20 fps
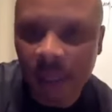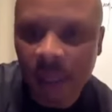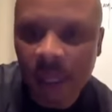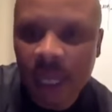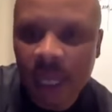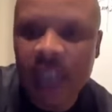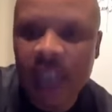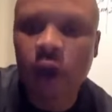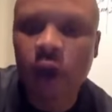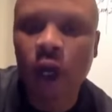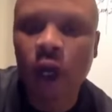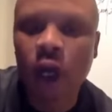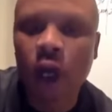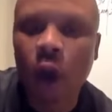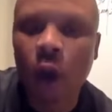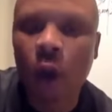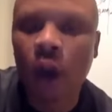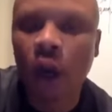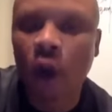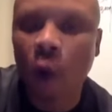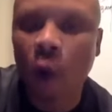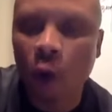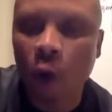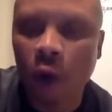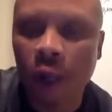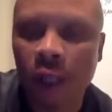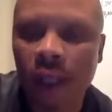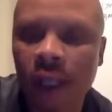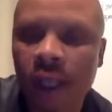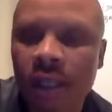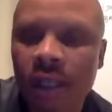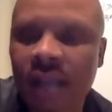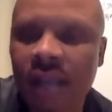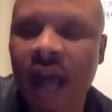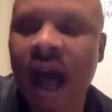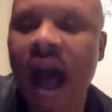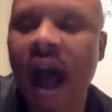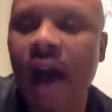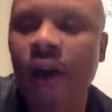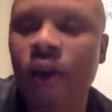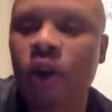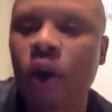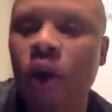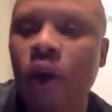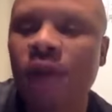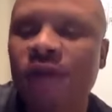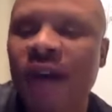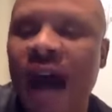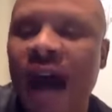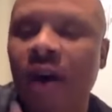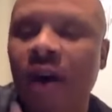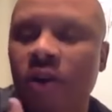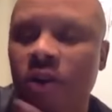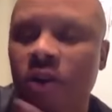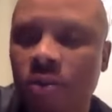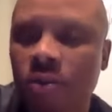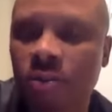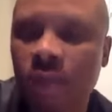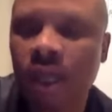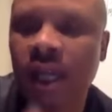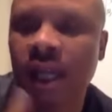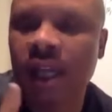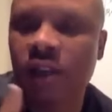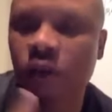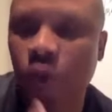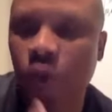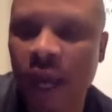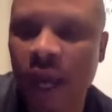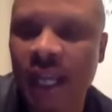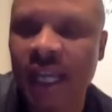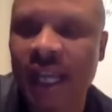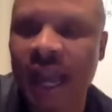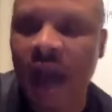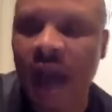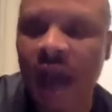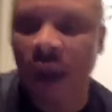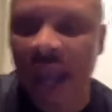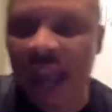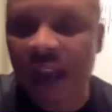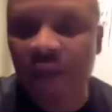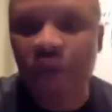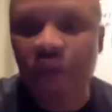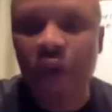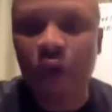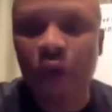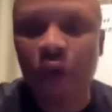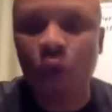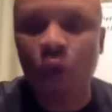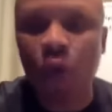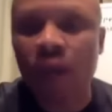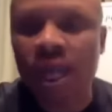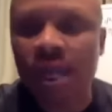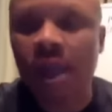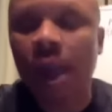It's going to go according to how your volume is ranking out every week.